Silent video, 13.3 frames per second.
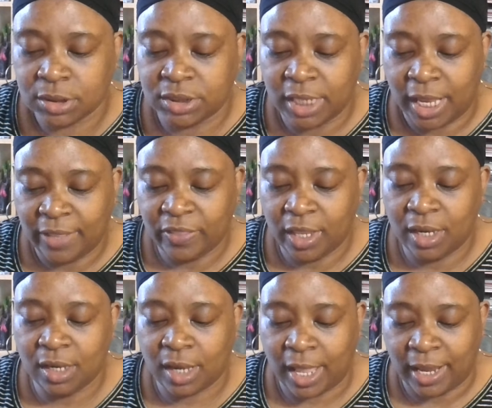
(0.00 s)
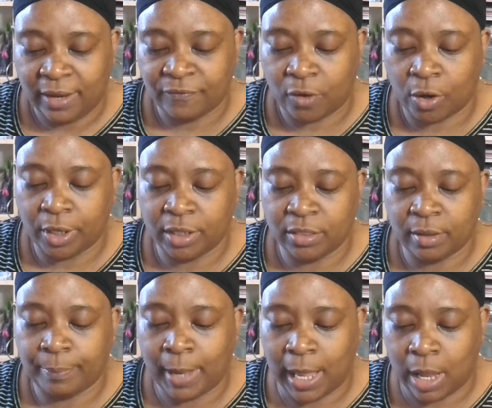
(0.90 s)
Death and life are in
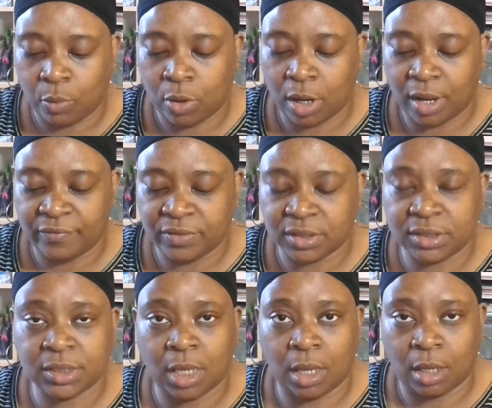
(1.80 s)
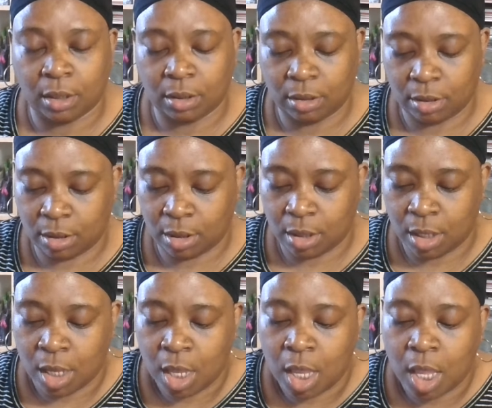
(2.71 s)
the power of the tongue,
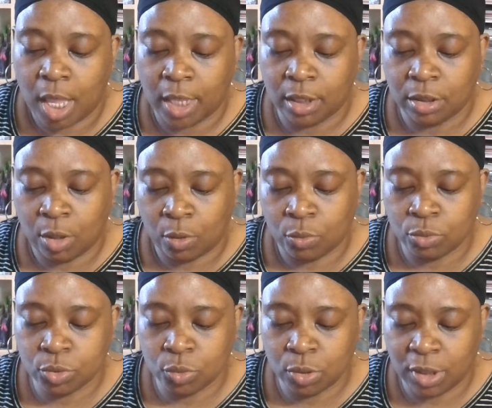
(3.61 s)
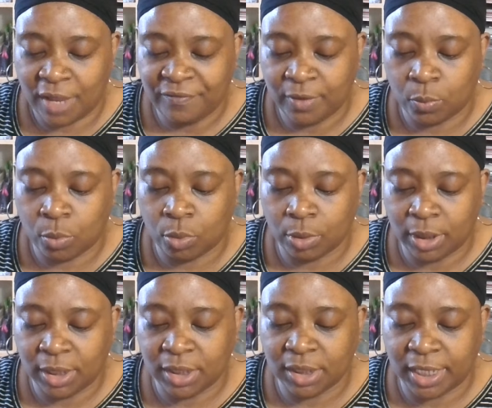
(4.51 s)
and those who love it will
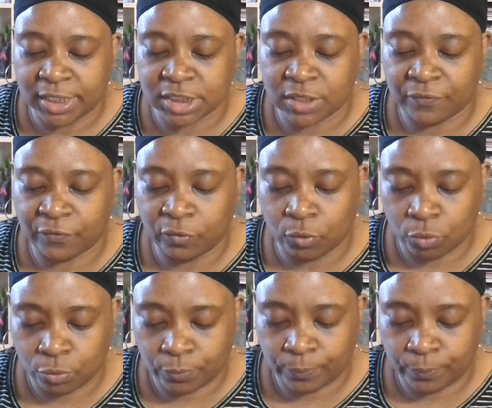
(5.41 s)
eat its fruit.